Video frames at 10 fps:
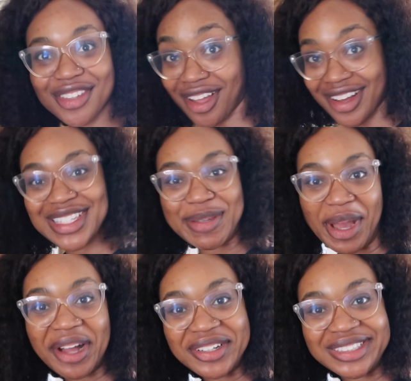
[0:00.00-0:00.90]
vlogs
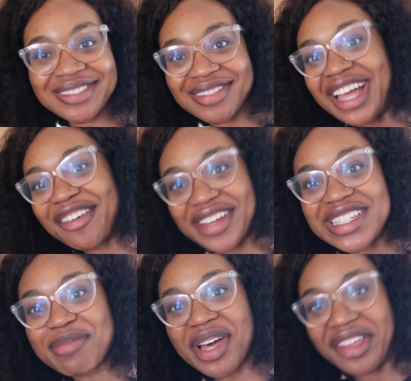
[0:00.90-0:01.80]
about life as
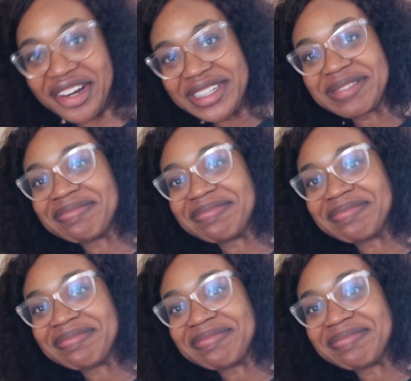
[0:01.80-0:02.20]
a mother.